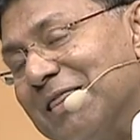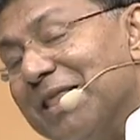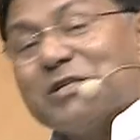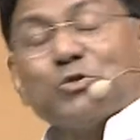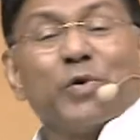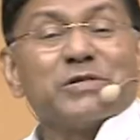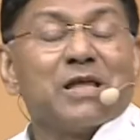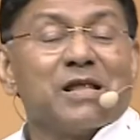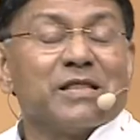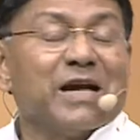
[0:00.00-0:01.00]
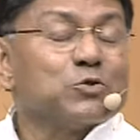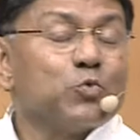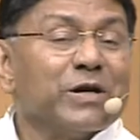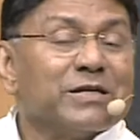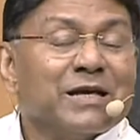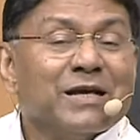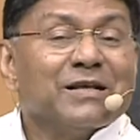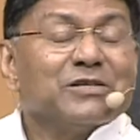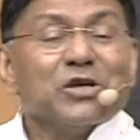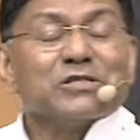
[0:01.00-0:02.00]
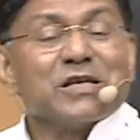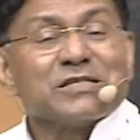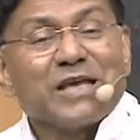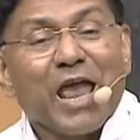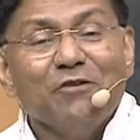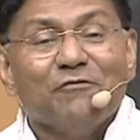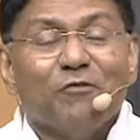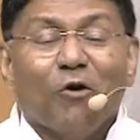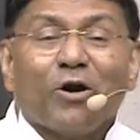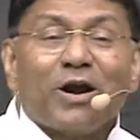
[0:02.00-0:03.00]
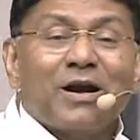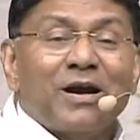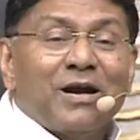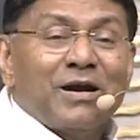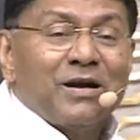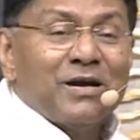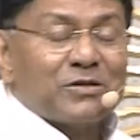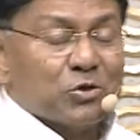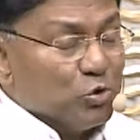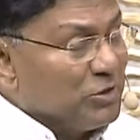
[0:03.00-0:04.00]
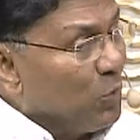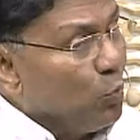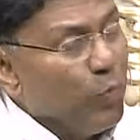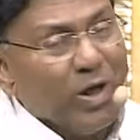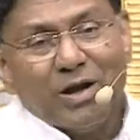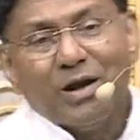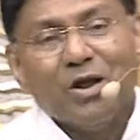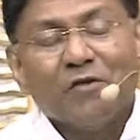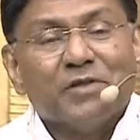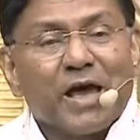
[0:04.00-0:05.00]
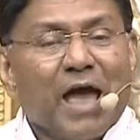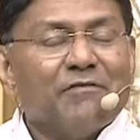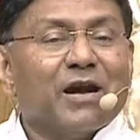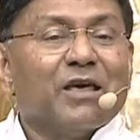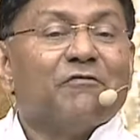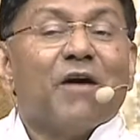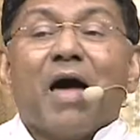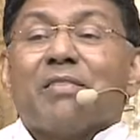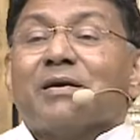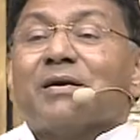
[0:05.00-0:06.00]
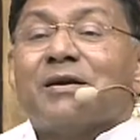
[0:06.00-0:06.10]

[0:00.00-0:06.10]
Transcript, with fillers: That's what, that's what Jesus came for, to do the will of the Heavenly Father.